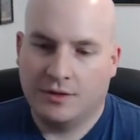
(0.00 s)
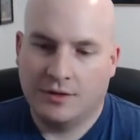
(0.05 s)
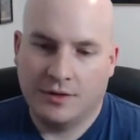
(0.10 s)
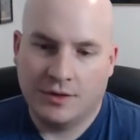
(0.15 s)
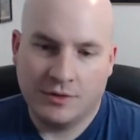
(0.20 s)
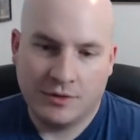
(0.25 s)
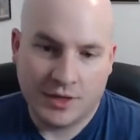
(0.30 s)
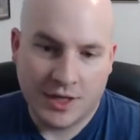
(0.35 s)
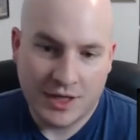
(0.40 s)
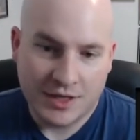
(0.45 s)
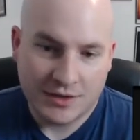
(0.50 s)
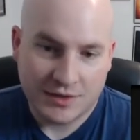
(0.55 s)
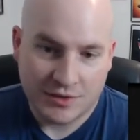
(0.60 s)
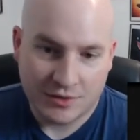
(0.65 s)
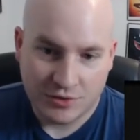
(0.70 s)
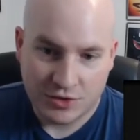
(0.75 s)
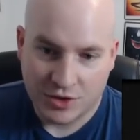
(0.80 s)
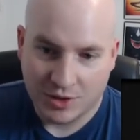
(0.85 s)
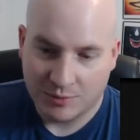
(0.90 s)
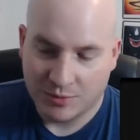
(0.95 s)
Okay,
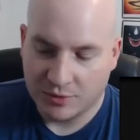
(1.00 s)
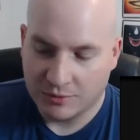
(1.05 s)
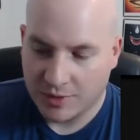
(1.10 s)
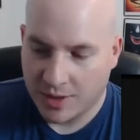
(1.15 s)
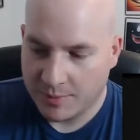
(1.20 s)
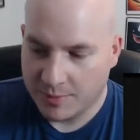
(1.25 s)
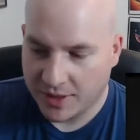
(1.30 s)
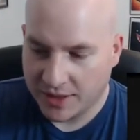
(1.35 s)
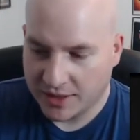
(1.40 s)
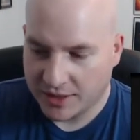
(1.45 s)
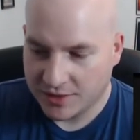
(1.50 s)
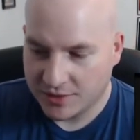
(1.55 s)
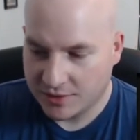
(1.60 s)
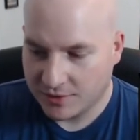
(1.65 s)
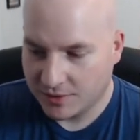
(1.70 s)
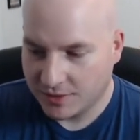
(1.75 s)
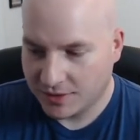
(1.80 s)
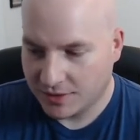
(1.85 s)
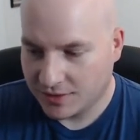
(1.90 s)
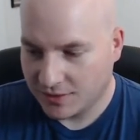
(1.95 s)
so jumping right back
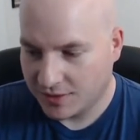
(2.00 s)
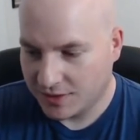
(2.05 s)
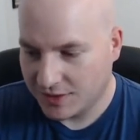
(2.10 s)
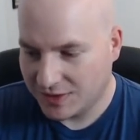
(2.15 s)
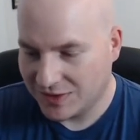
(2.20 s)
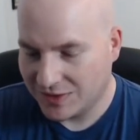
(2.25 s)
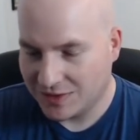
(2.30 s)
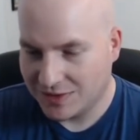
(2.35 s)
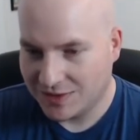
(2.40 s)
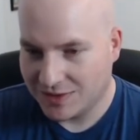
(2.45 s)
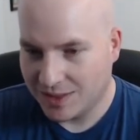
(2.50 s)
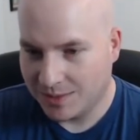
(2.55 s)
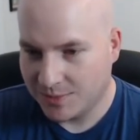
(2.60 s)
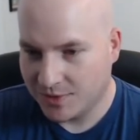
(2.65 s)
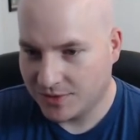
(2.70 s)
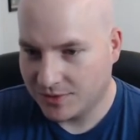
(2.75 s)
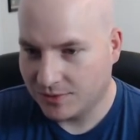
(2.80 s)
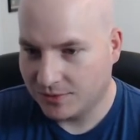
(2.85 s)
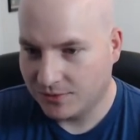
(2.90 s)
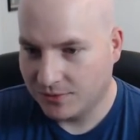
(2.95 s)
into it. This is
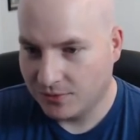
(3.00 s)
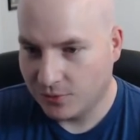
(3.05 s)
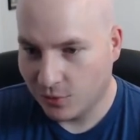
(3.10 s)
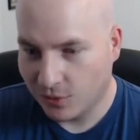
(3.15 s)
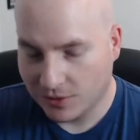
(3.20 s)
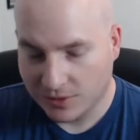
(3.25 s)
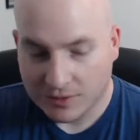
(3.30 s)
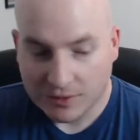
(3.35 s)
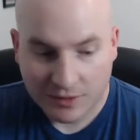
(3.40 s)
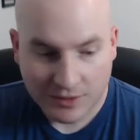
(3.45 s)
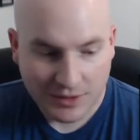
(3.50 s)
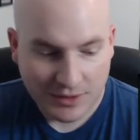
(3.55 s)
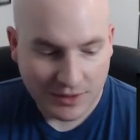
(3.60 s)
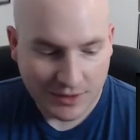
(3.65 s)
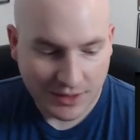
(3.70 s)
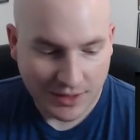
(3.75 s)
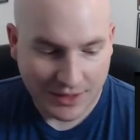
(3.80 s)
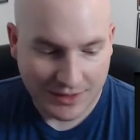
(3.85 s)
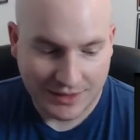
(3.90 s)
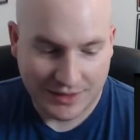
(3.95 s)
episode 4.
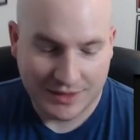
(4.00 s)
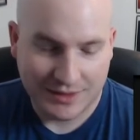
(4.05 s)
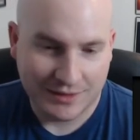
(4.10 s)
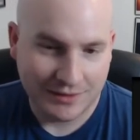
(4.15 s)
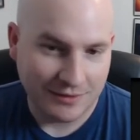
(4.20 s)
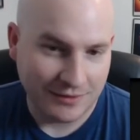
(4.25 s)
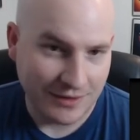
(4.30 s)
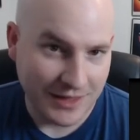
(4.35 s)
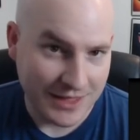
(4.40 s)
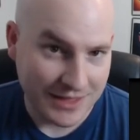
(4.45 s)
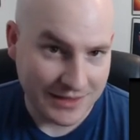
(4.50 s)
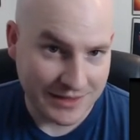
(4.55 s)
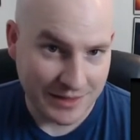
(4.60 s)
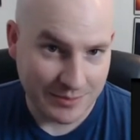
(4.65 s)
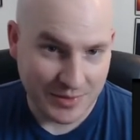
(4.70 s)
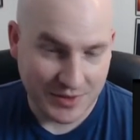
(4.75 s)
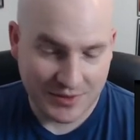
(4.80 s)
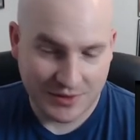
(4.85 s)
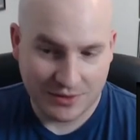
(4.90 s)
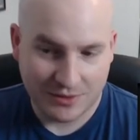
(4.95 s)
At the end of the last
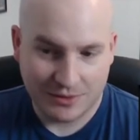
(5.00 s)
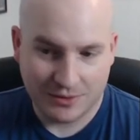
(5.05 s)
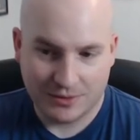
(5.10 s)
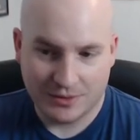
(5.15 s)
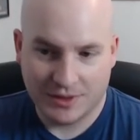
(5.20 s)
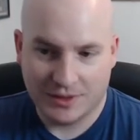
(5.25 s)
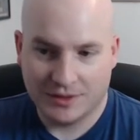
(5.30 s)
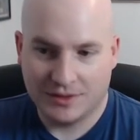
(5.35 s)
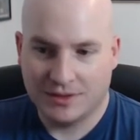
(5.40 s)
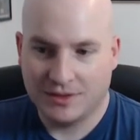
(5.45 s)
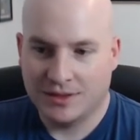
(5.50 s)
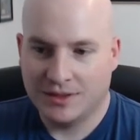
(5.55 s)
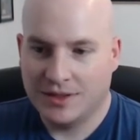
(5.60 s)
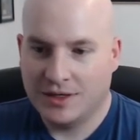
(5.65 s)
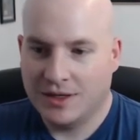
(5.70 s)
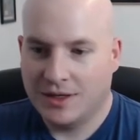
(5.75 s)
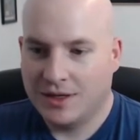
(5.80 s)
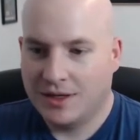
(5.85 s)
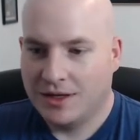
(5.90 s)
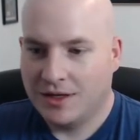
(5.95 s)
episode,
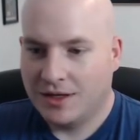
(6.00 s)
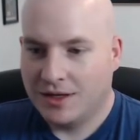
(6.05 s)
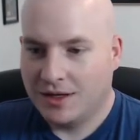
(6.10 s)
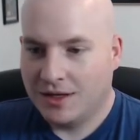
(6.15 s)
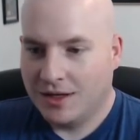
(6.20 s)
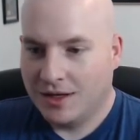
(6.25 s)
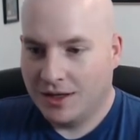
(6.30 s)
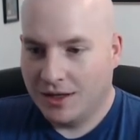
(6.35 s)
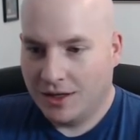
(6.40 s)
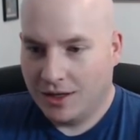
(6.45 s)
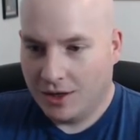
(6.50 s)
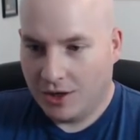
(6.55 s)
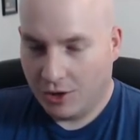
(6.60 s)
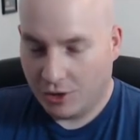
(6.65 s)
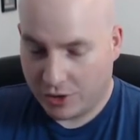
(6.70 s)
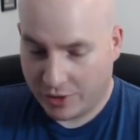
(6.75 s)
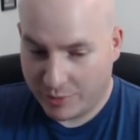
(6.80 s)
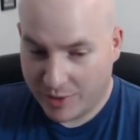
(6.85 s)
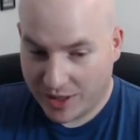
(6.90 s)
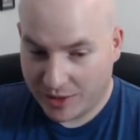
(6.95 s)

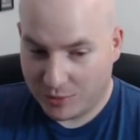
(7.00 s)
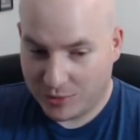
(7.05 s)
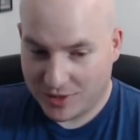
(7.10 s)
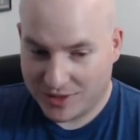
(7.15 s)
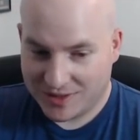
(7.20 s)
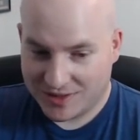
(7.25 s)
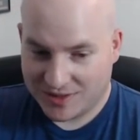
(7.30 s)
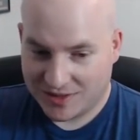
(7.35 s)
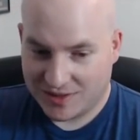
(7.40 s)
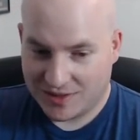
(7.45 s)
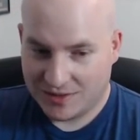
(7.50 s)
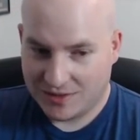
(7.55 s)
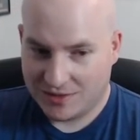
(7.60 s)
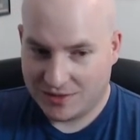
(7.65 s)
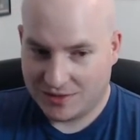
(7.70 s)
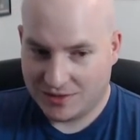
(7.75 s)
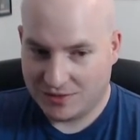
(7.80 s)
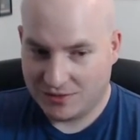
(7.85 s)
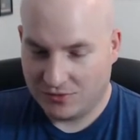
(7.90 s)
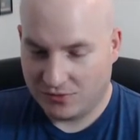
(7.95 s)
Okabe was
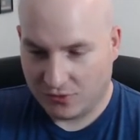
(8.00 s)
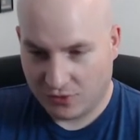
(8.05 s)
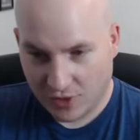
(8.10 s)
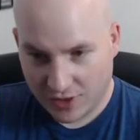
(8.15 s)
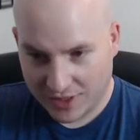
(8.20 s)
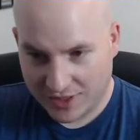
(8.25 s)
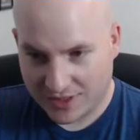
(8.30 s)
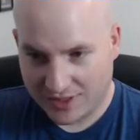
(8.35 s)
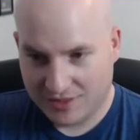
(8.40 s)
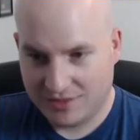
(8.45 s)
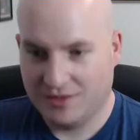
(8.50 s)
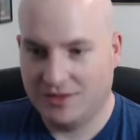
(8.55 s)
confronted